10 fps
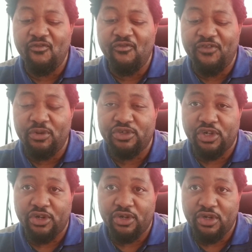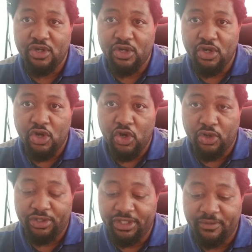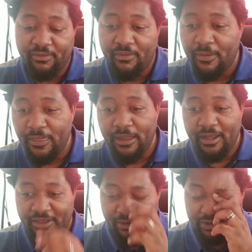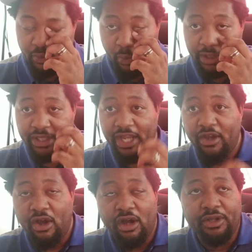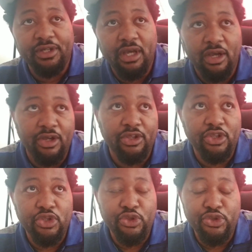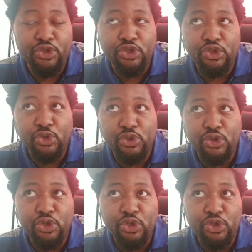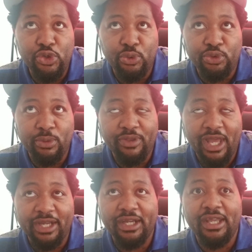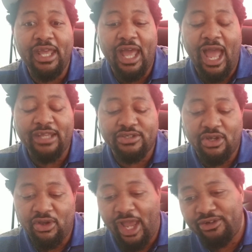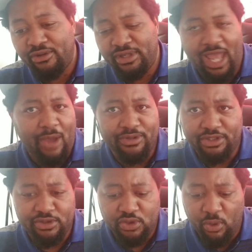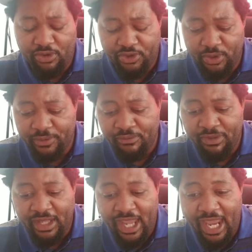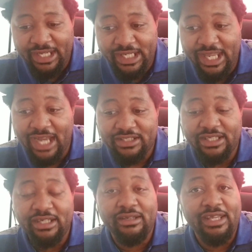future early. There was one guy on YouTube that I saw. I was just going through it, and he had the